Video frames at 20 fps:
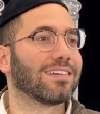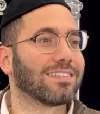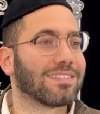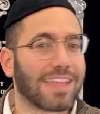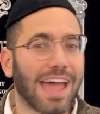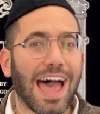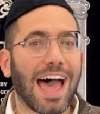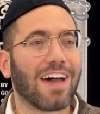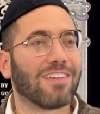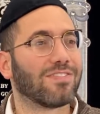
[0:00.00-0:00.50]

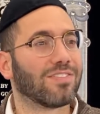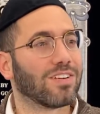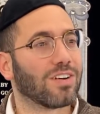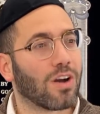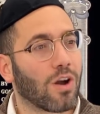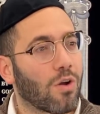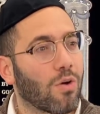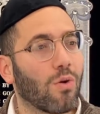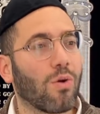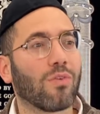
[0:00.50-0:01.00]
to have
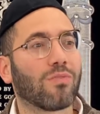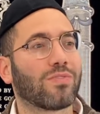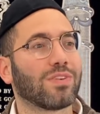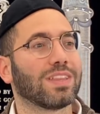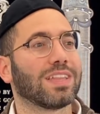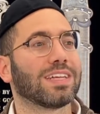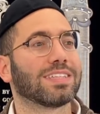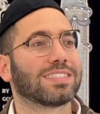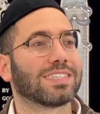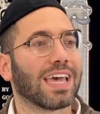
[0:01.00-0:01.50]
a coffee,
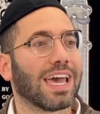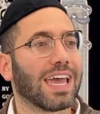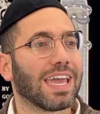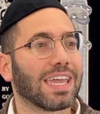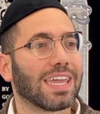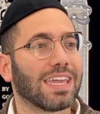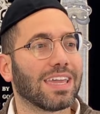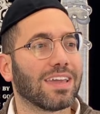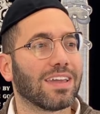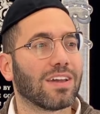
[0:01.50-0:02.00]
let's
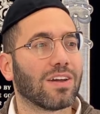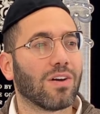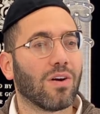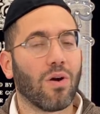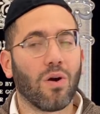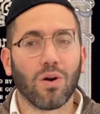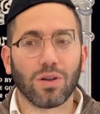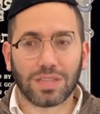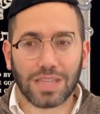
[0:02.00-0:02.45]
say, or